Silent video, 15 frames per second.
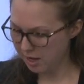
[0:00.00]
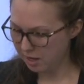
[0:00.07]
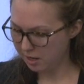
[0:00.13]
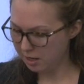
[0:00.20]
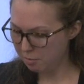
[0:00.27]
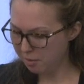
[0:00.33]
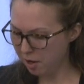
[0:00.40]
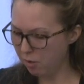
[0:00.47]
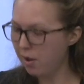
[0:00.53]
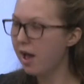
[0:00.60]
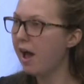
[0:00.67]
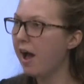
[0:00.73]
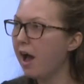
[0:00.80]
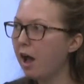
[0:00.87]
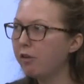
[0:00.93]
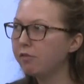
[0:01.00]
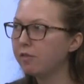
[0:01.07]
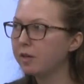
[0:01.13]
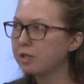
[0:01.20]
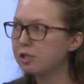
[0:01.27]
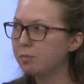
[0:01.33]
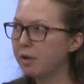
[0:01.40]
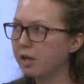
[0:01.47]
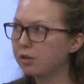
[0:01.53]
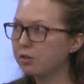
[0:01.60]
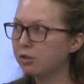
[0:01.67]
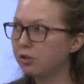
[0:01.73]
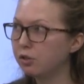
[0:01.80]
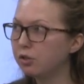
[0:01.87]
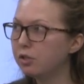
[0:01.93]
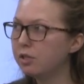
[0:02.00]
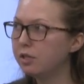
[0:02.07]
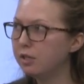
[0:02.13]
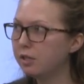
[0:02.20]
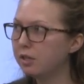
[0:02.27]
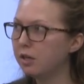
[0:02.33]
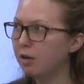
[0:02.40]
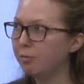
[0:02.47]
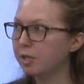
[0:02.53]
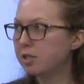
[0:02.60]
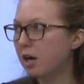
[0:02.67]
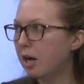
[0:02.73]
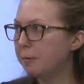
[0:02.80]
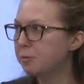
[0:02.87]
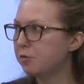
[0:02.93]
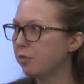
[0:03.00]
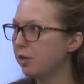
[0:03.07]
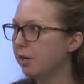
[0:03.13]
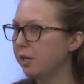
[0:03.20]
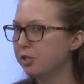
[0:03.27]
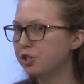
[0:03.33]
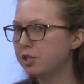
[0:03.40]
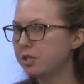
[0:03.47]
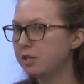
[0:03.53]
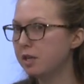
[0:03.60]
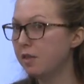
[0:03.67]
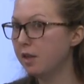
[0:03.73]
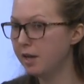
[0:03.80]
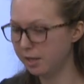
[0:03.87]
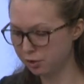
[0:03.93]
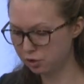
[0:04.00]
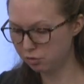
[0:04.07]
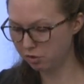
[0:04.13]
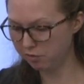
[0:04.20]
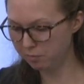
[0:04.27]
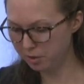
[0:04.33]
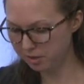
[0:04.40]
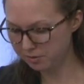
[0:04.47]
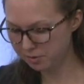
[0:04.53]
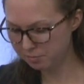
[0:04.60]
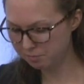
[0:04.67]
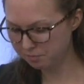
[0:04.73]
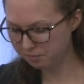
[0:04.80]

and about half expect good economic times for the nation in the next twelve months.